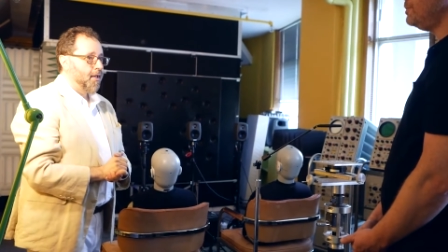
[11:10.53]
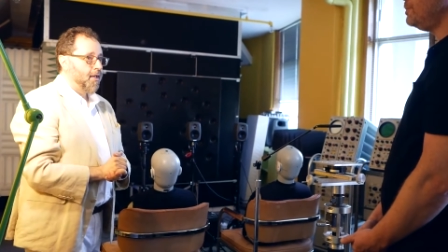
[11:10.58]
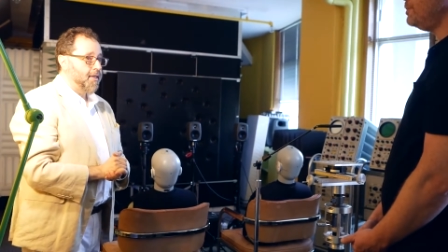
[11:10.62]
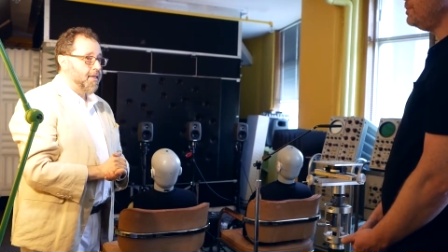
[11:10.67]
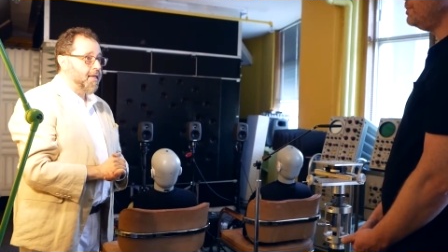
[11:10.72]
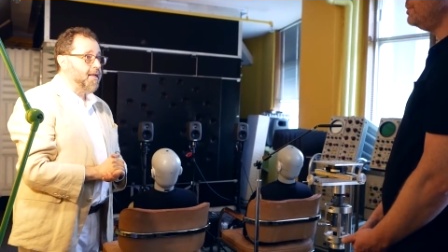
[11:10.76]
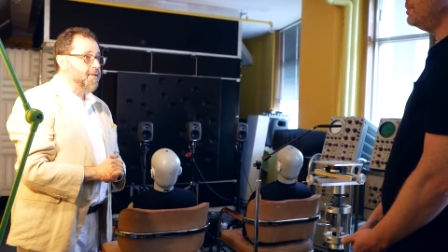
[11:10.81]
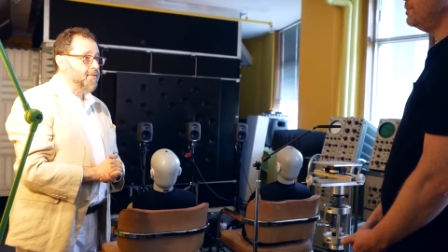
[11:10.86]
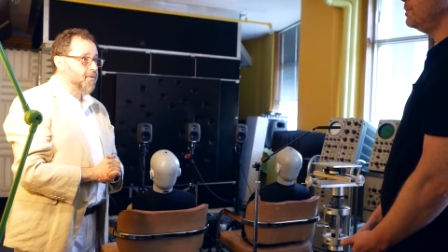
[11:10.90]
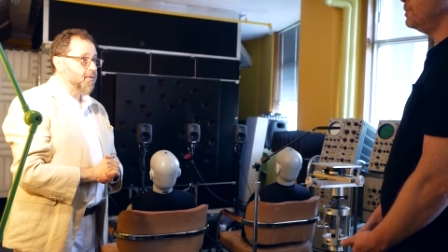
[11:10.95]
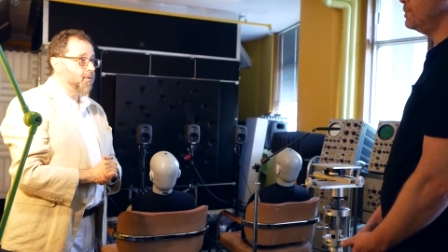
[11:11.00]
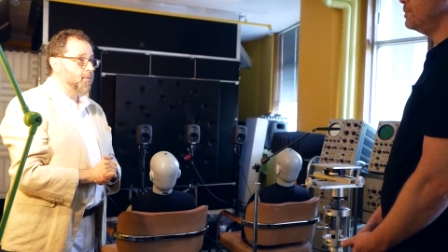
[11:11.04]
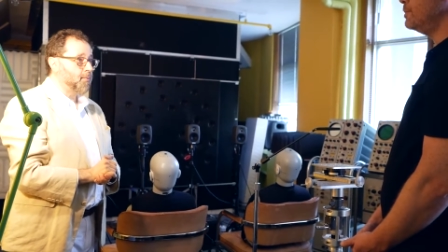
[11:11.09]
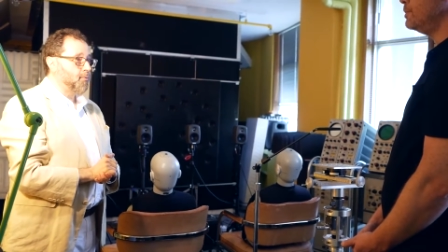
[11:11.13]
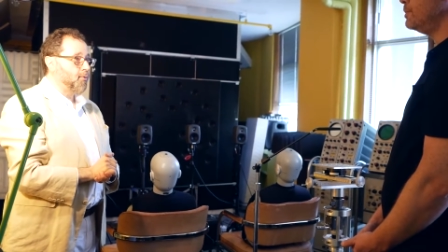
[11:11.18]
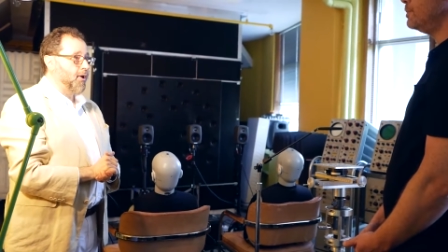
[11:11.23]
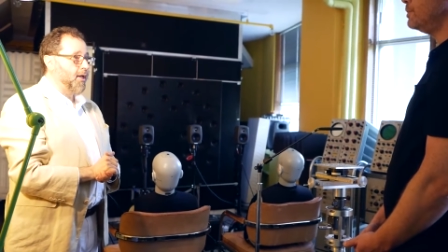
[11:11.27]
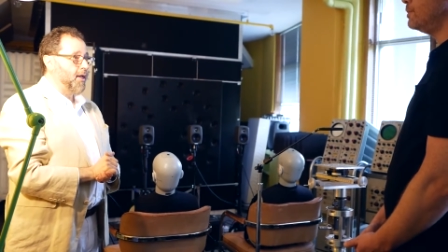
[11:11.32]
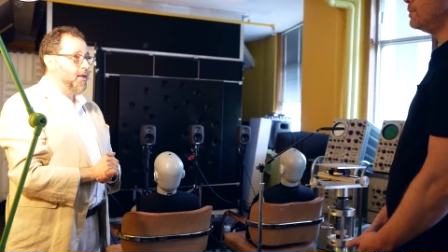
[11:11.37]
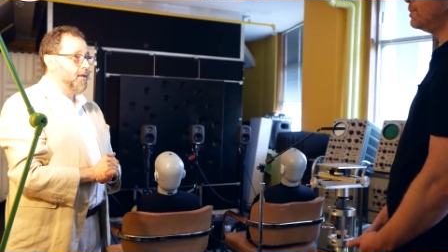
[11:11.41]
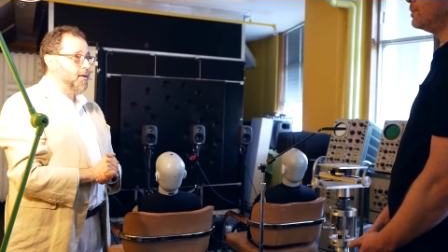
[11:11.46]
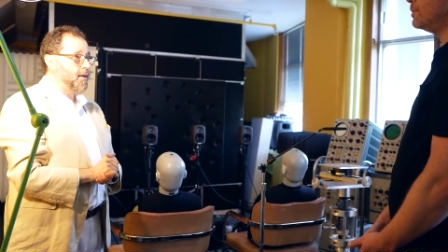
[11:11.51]
Yet your
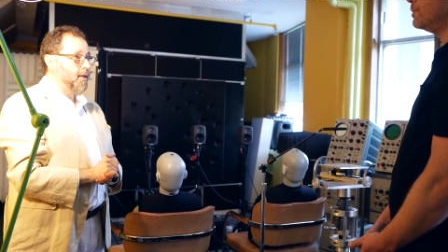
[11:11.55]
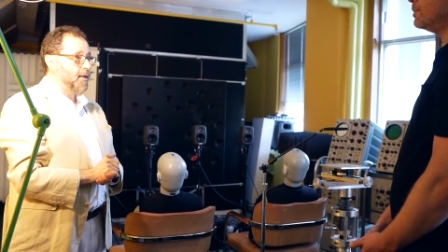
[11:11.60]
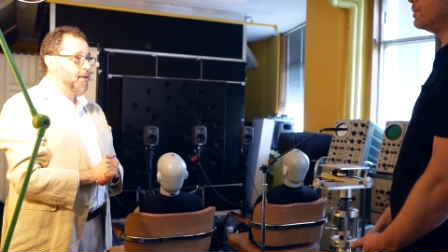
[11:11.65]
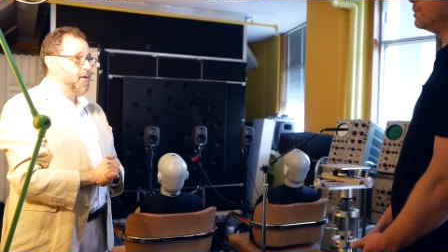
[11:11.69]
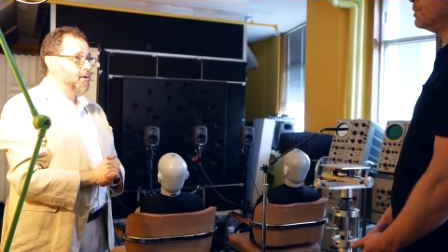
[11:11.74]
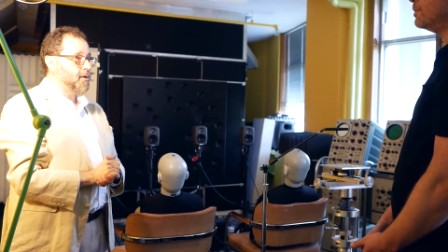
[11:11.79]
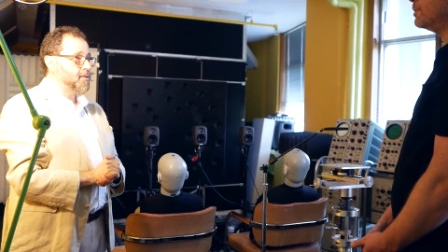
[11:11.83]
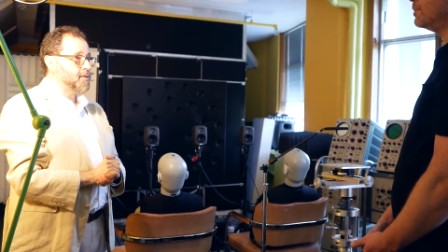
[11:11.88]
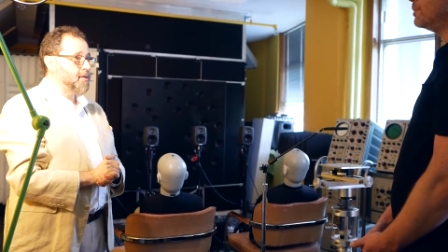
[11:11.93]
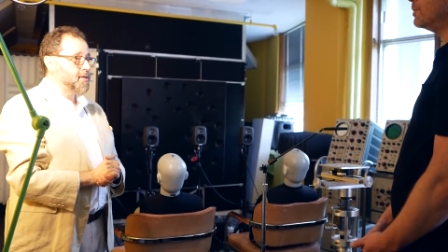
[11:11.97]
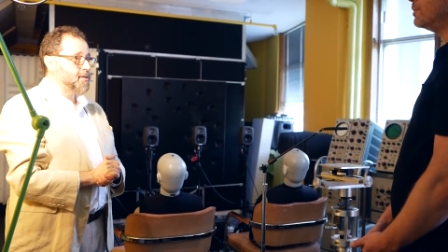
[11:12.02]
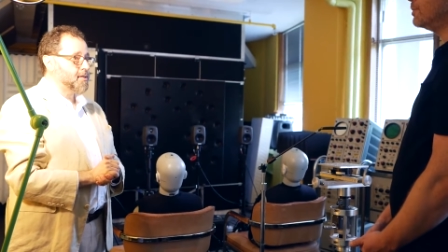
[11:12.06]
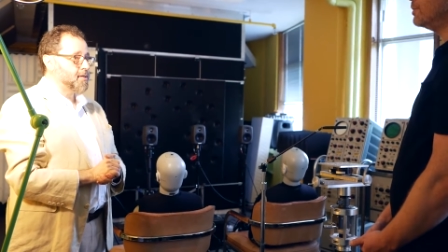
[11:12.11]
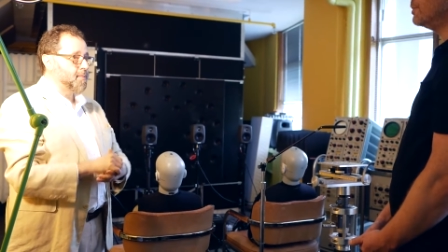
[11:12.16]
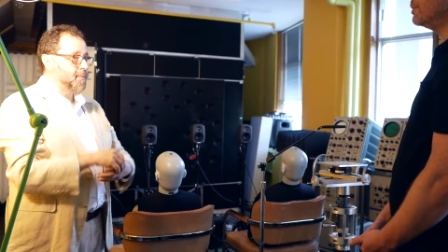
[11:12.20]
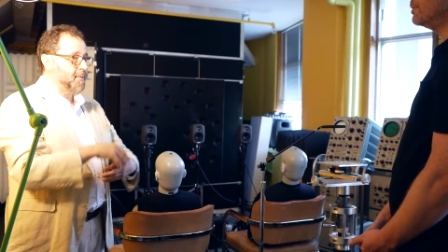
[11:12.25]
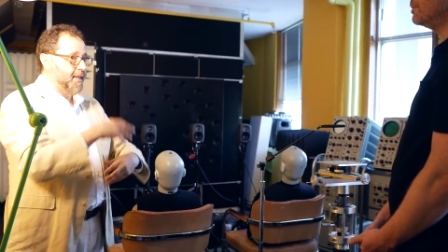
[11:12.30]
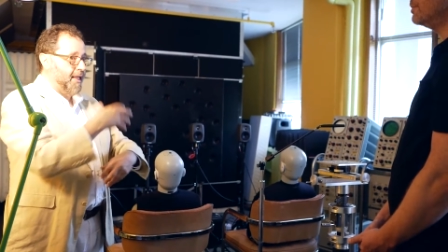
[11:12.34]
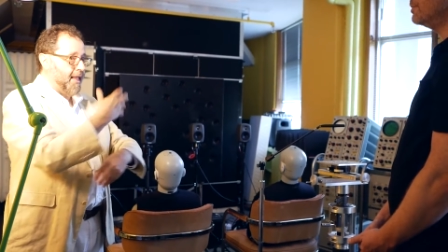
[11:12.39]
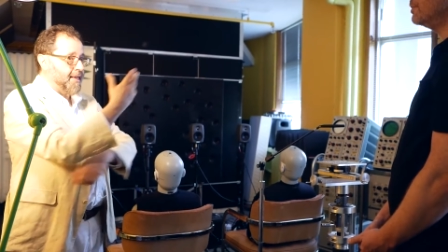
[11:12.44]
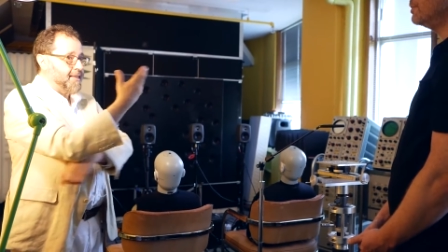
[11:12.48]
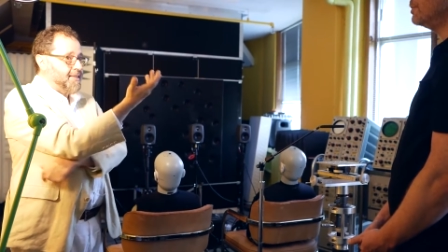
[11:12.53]
brain ear system
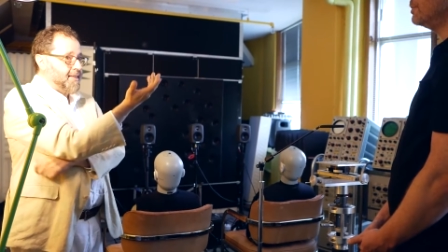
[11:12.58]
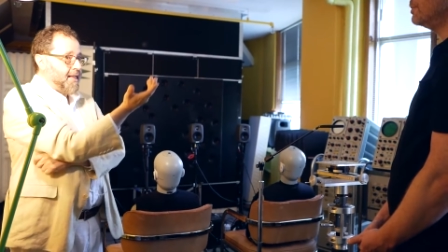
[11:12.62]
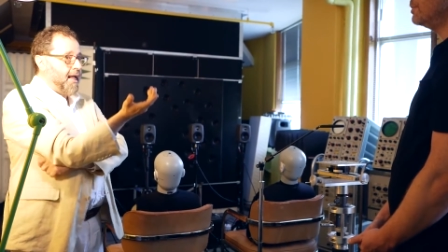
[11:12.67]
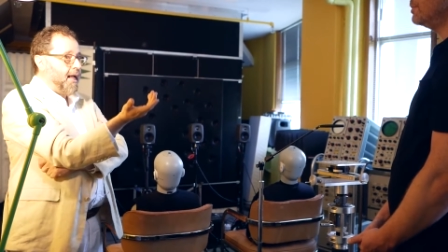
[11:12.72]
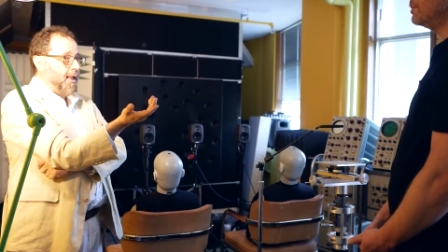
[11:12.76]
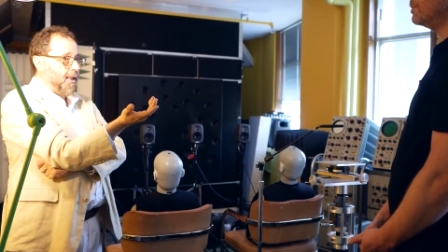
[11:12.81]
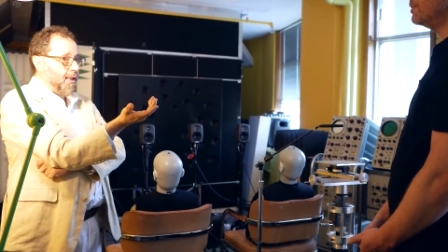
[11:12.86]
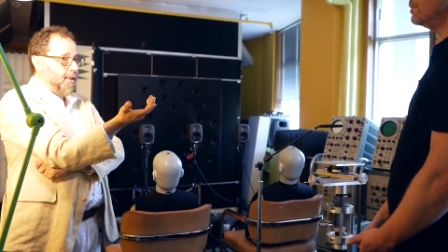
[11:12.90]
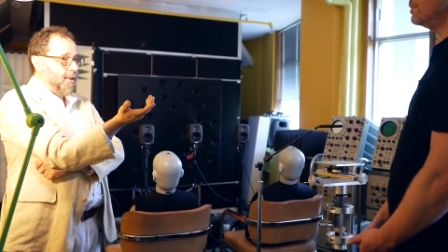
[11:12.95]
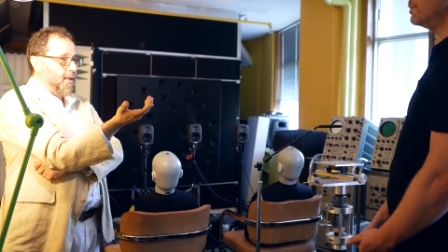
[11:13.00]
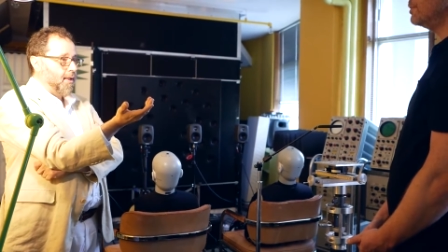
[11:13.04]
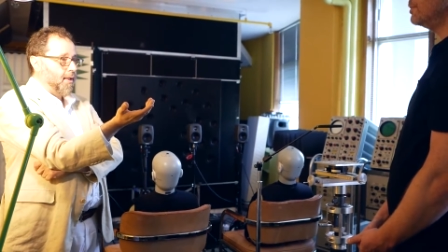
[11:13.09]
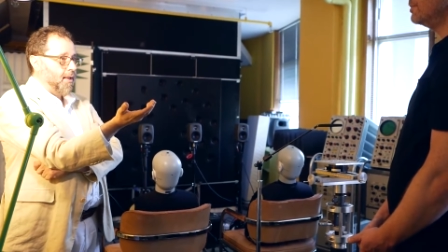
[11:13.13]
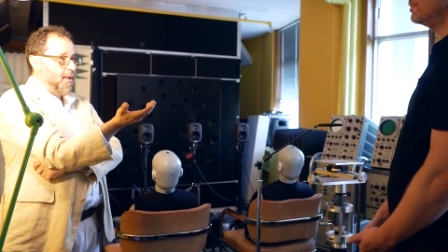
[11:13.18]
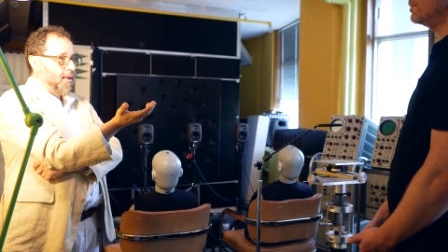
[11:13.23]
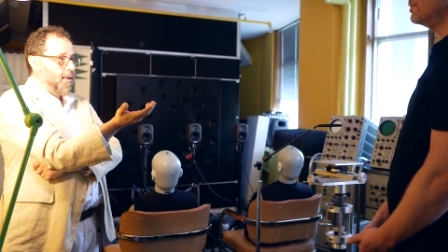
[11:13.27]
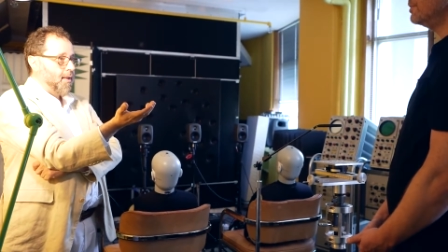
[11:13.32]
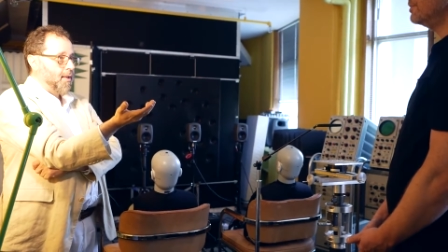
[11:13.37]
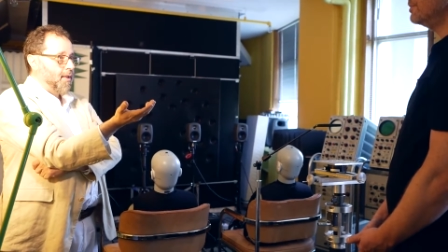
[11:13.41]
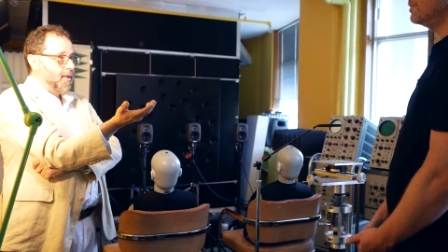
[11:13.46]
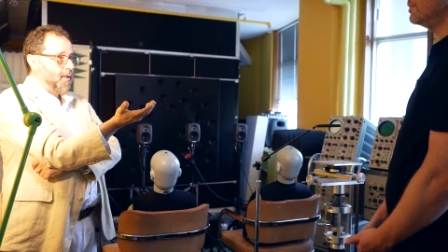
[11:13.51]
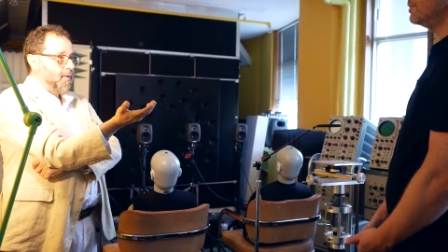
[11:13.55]
can tell
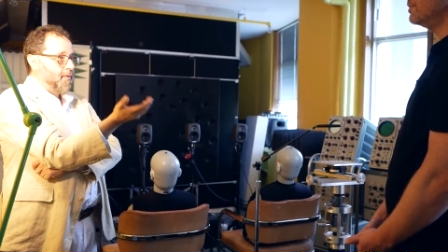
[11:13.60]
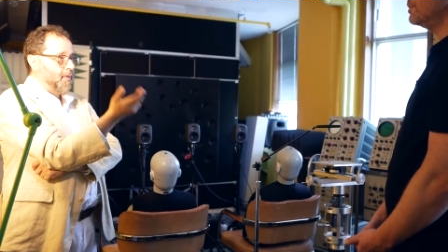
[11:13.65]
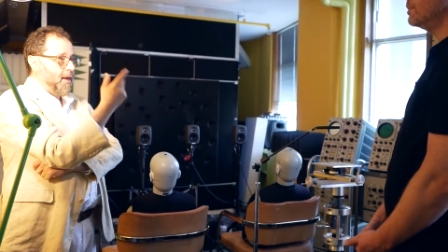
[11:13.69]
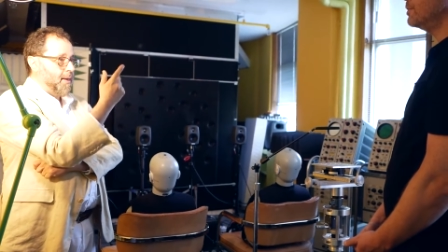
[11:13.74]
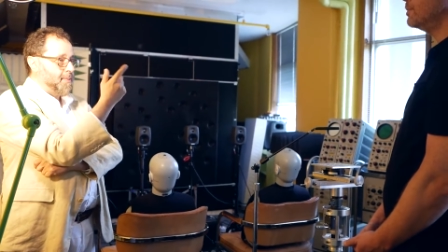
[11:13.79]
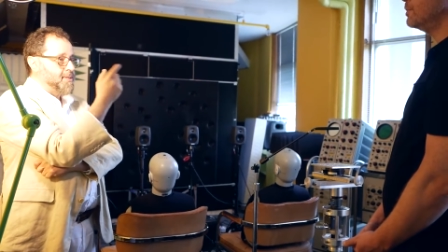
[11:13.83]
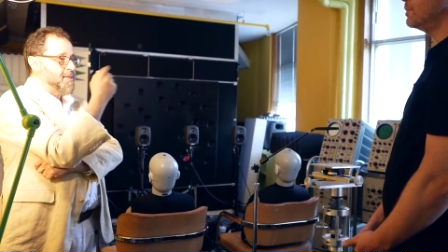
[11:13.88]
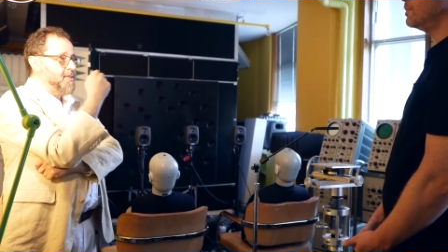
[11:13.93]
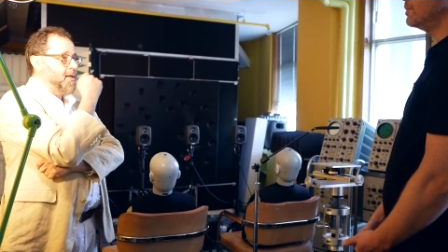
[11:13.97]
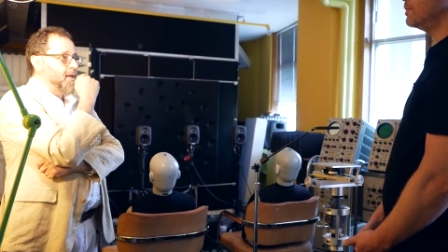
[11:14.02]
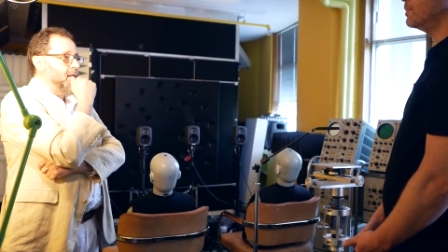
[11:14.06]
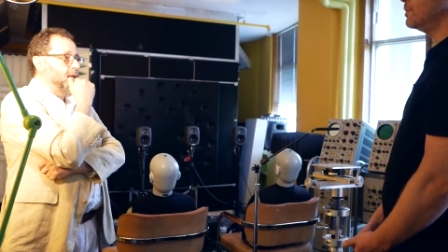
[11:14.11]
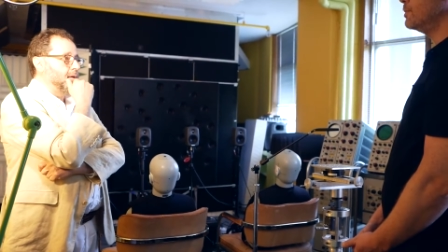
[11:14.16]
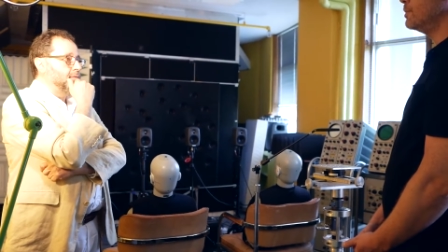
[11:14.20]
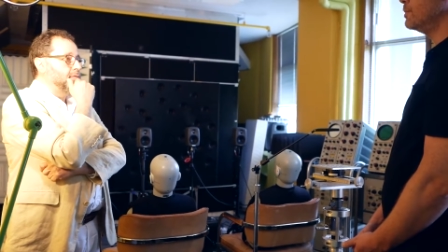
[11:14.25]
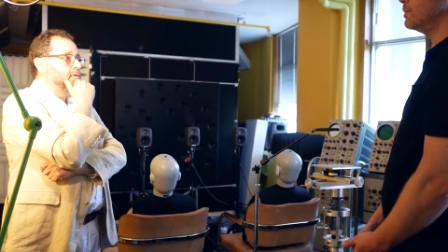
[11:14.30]
that I'm standing in